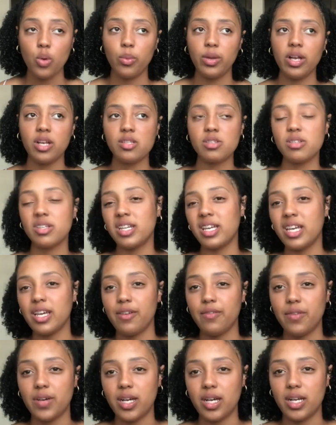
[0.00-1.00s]
We also can
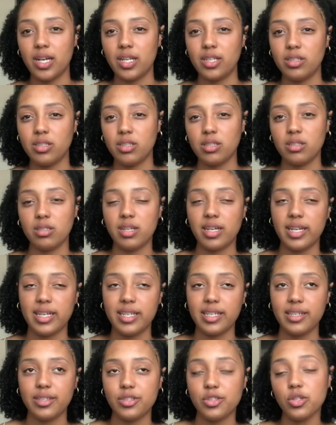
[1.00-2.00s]
give
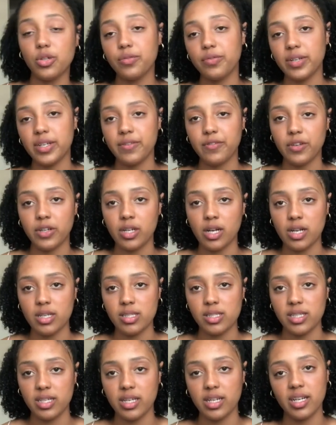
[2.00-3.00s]
Zofran for
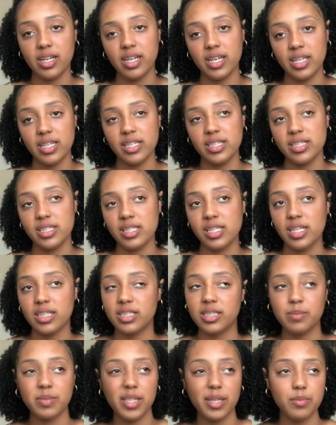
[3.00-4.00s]
nausea because
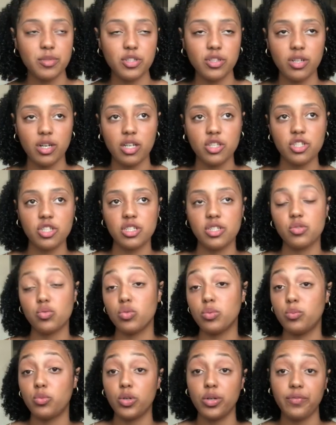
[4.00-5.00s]
sometimes they're nauseous
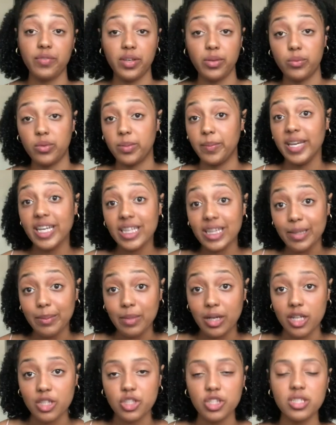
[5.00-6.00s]
or morphine will make them
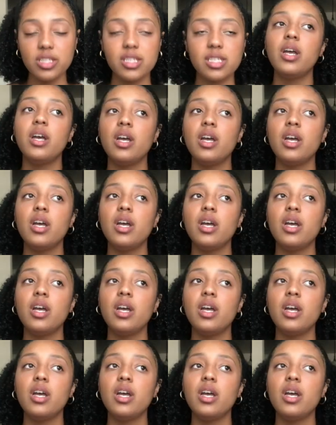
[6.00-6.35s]
nauseous.